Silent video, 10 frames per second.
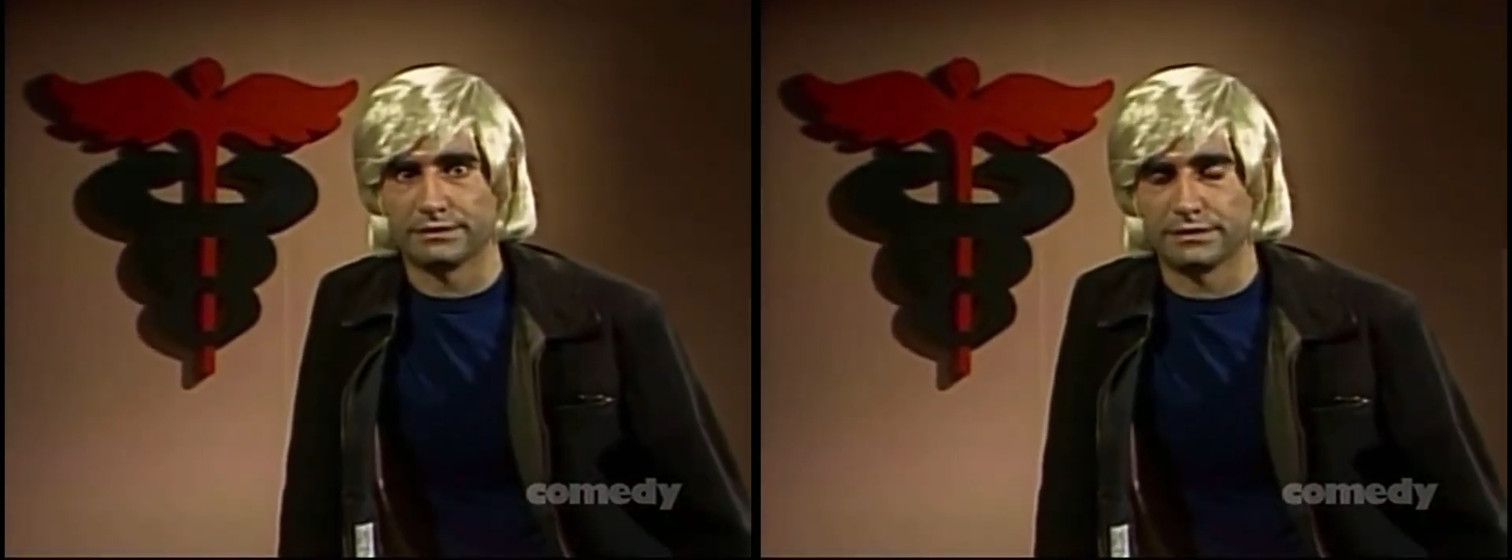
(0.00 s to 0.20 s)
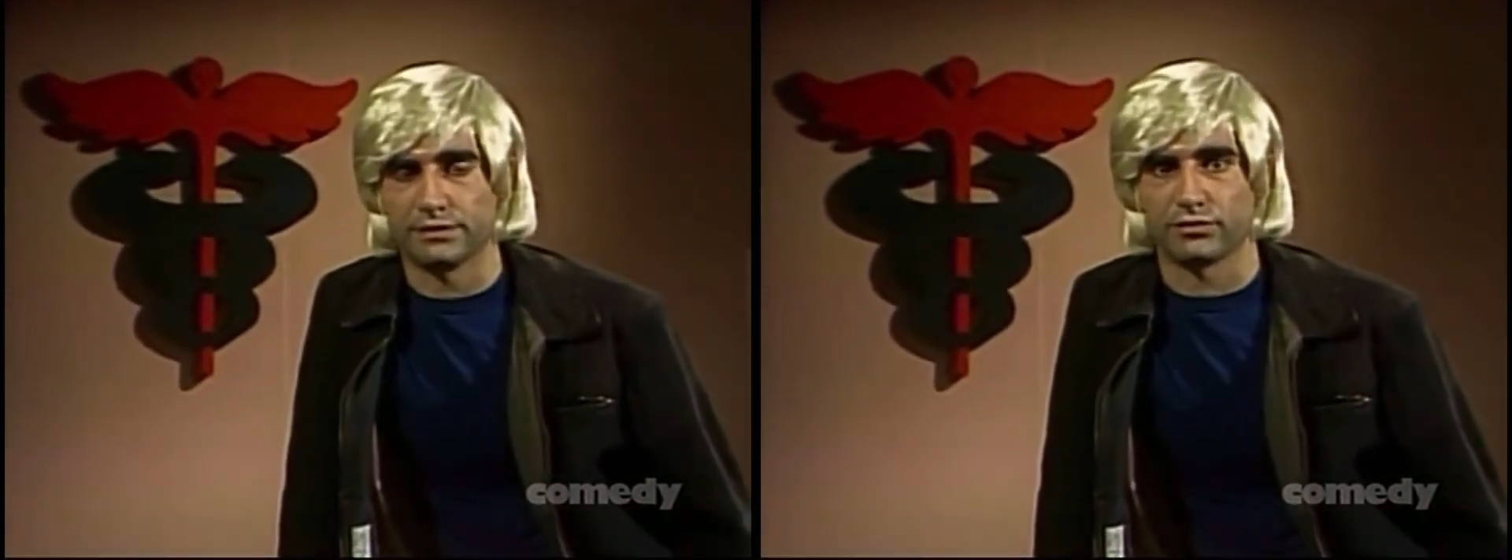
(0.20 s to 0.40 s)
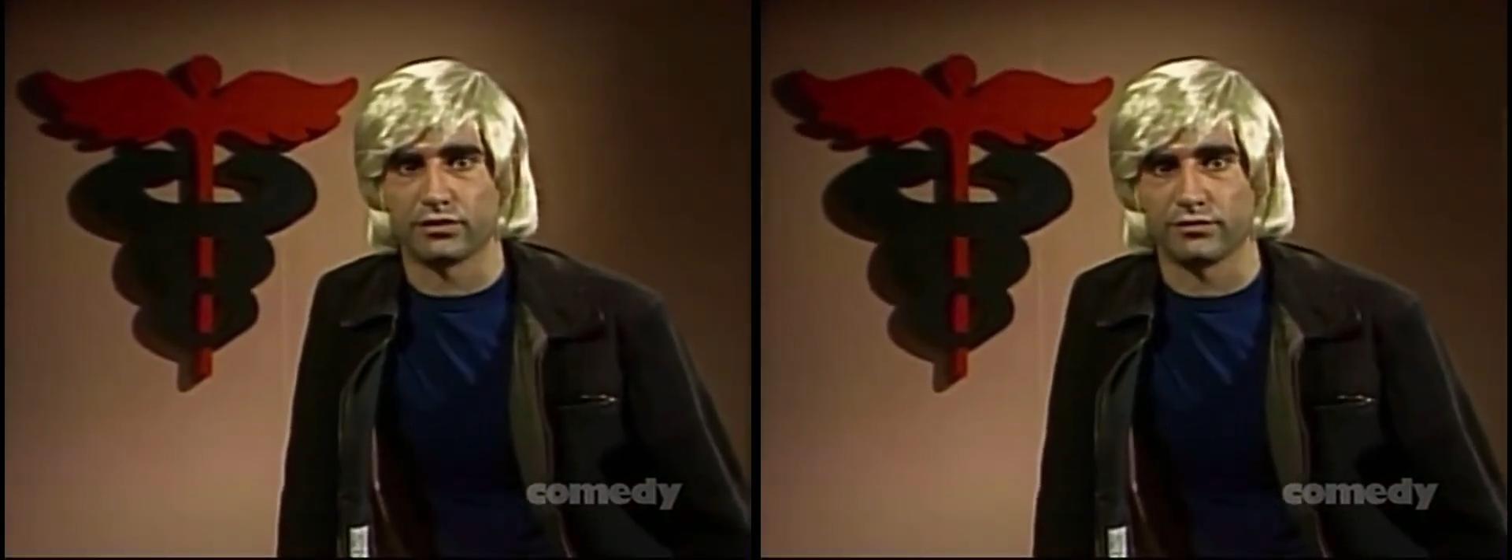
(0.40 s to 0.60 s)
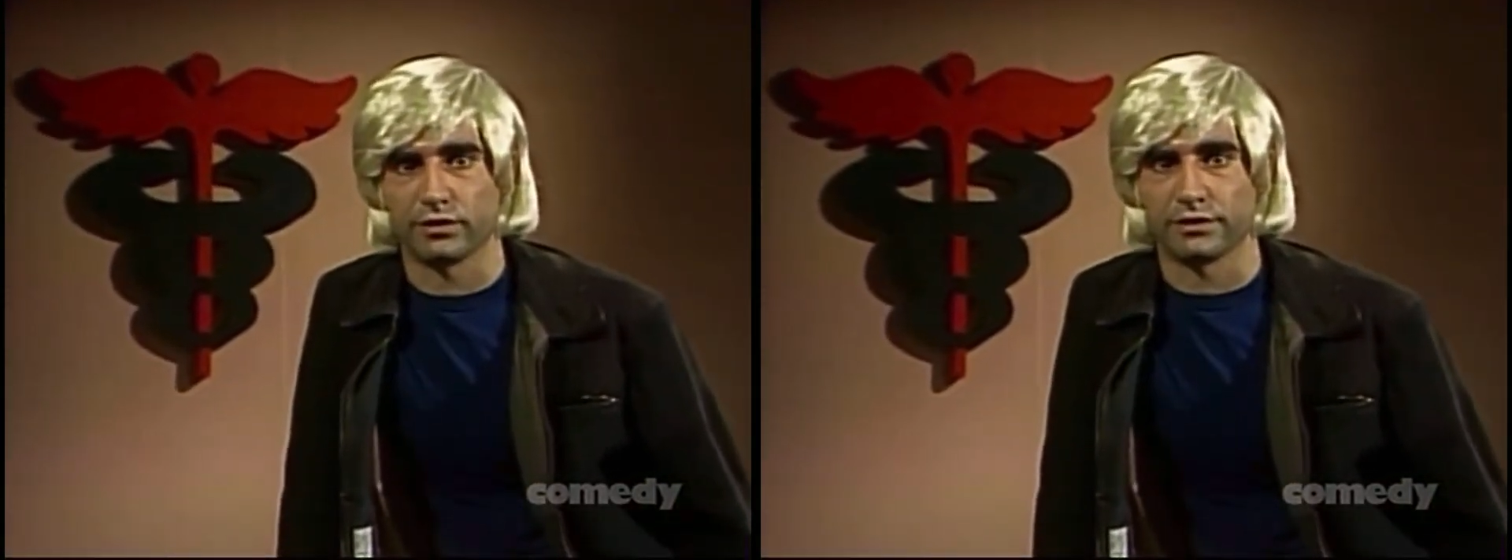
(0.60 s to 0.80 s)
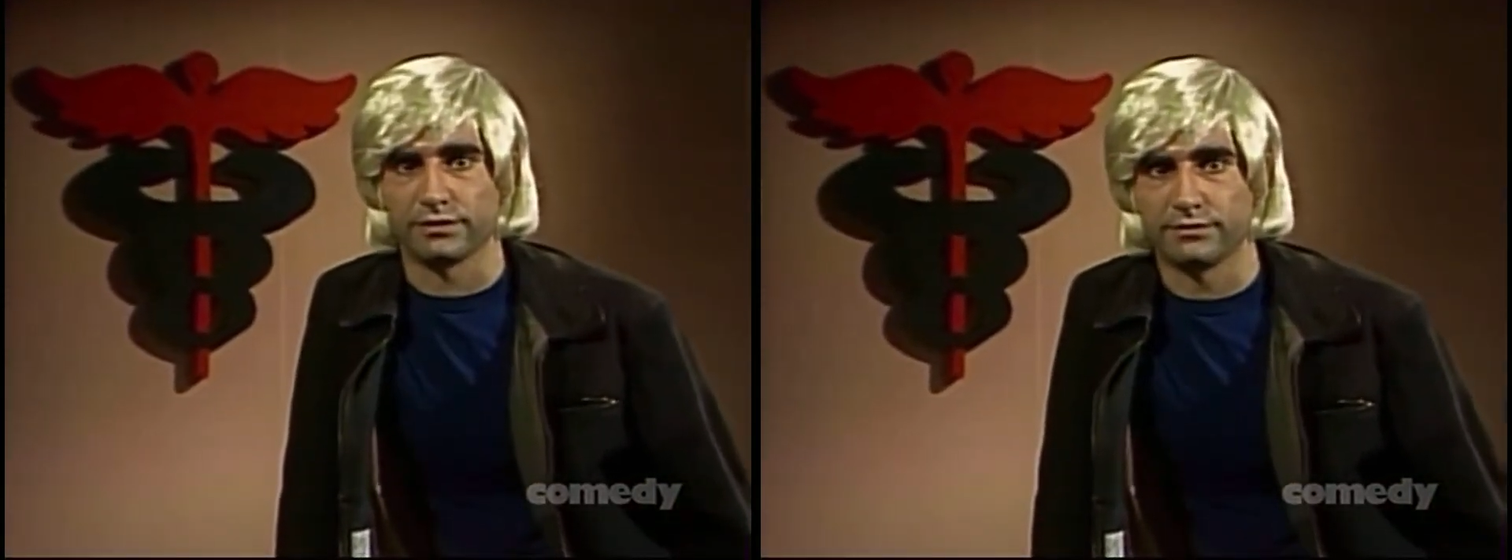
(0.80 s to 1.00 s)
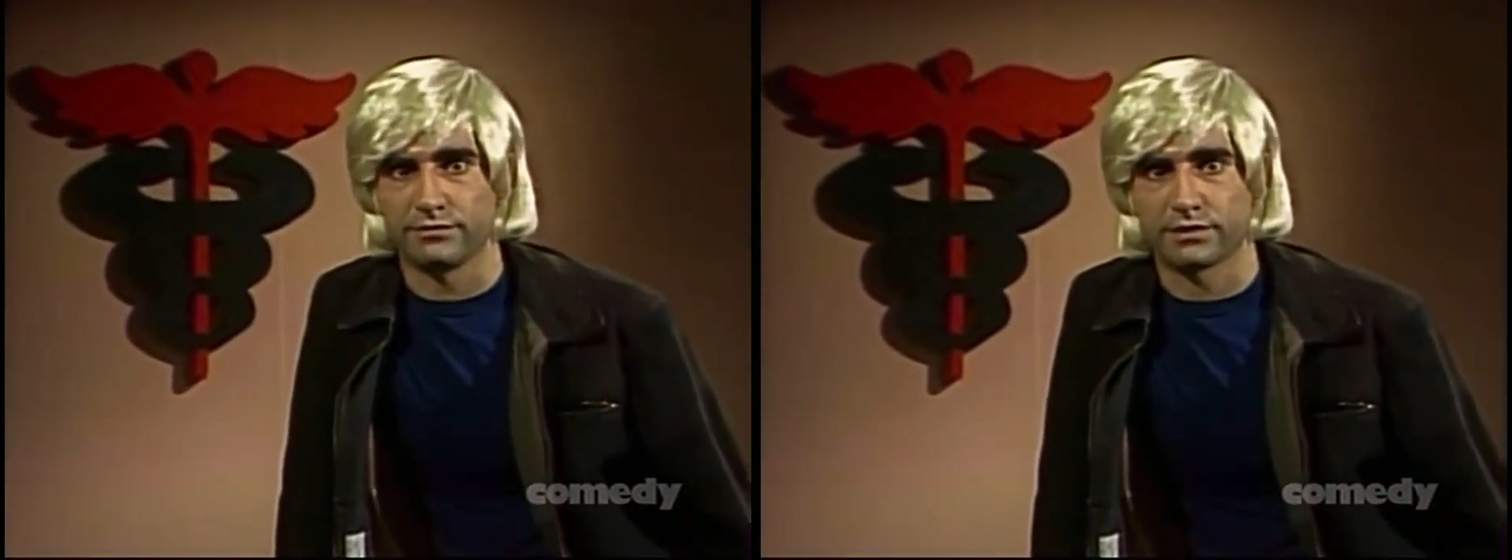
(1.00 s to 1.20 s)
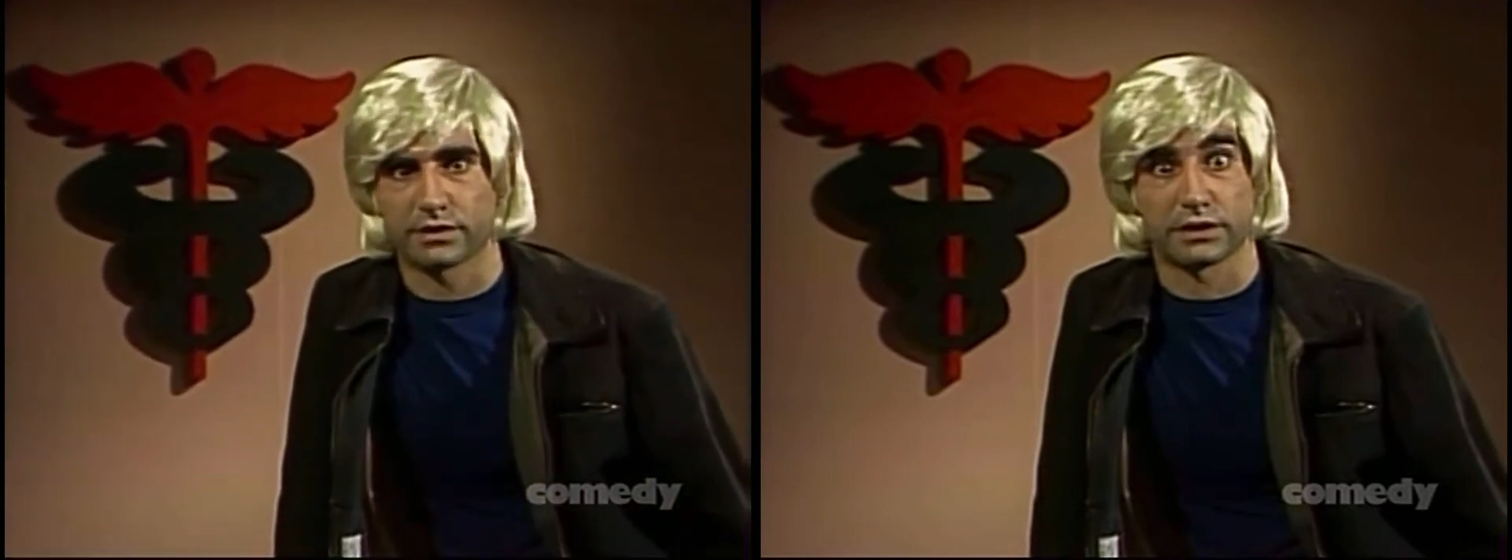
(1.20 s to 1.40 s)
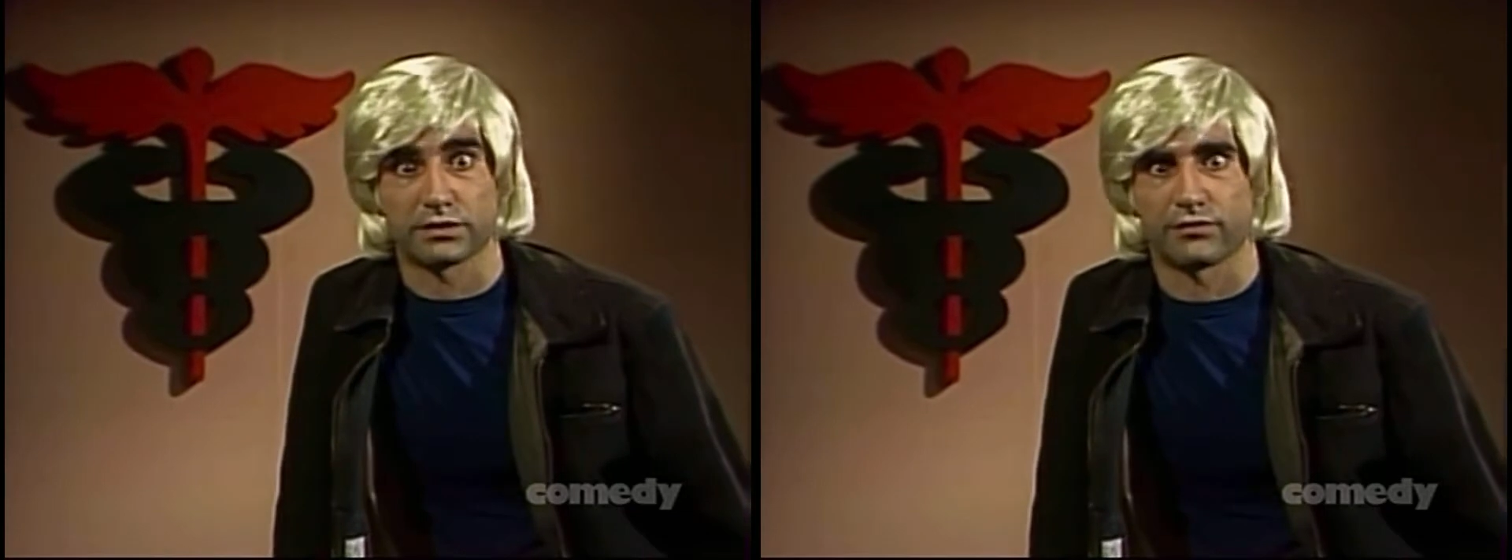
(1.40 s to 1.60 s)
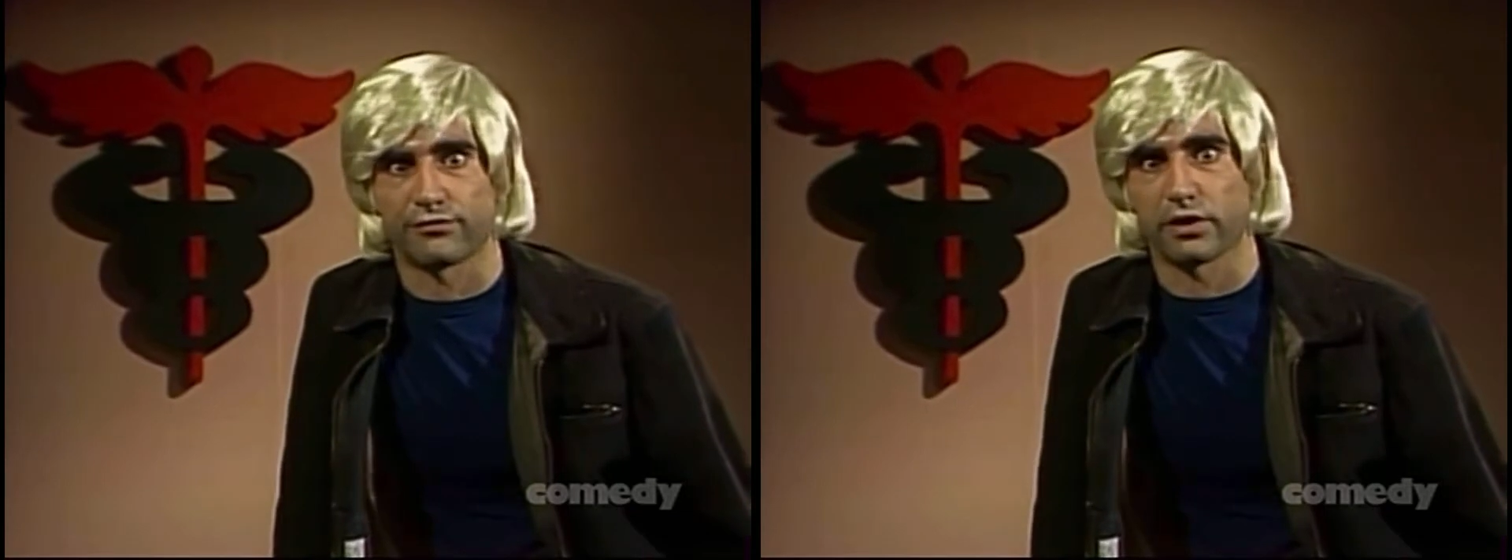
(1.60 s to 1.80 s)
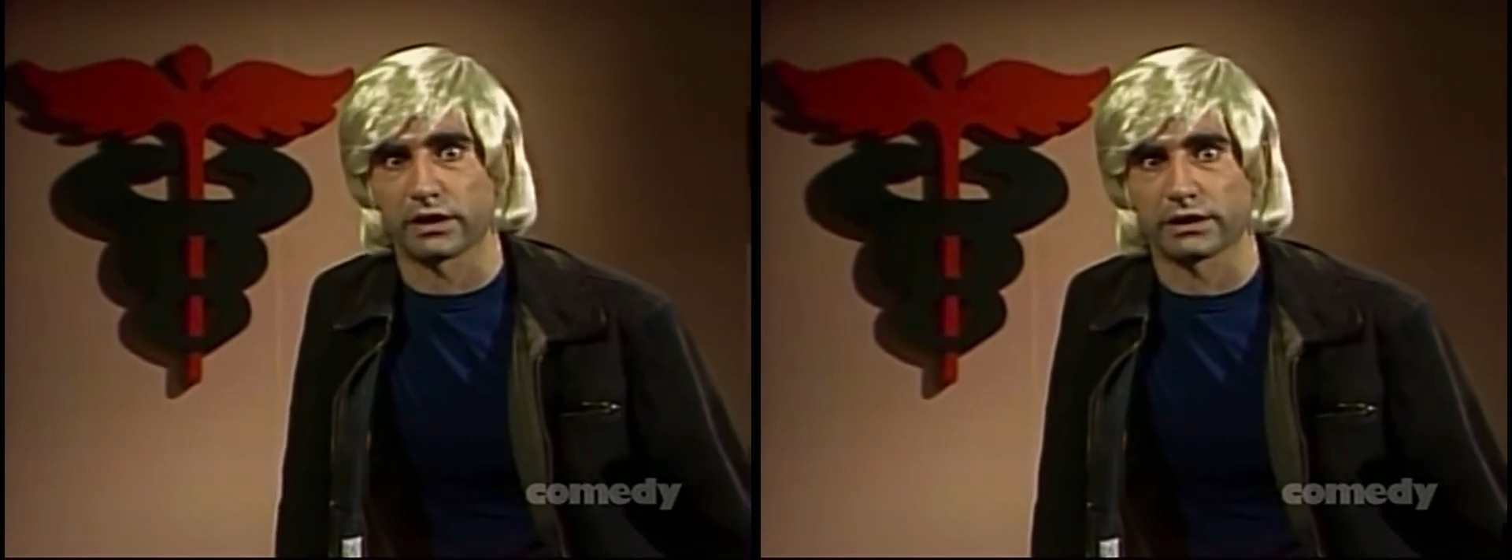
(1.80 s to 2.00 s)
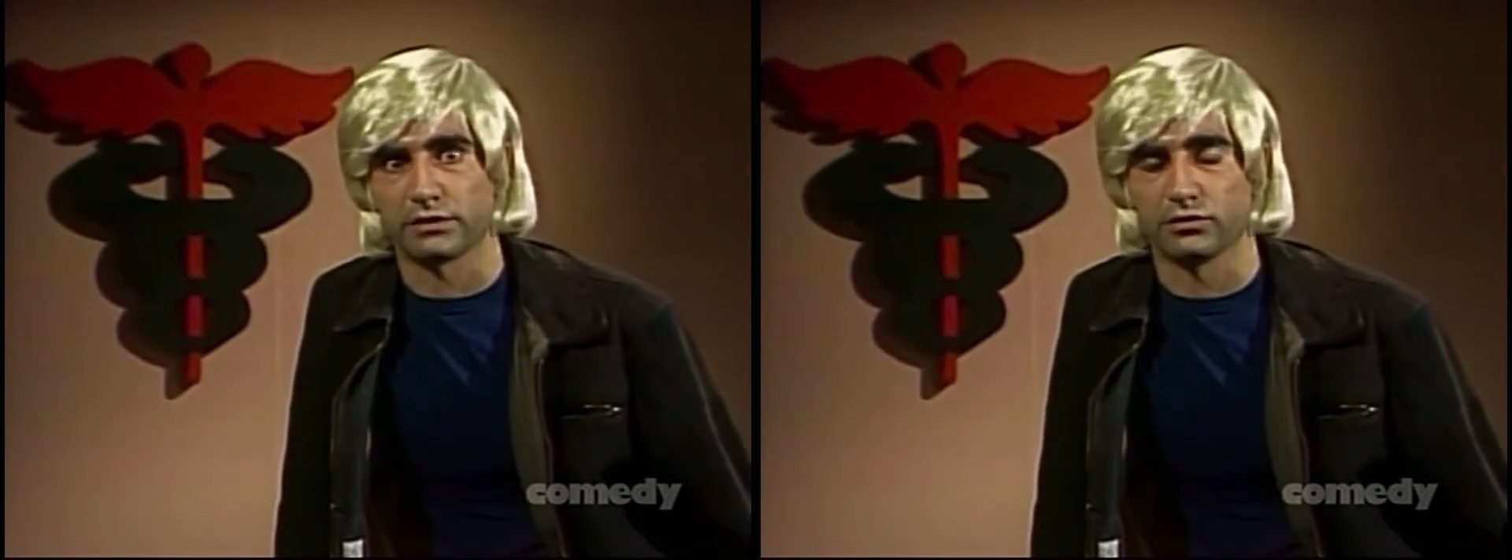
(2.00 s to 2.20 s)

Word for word: introverted schizophrenic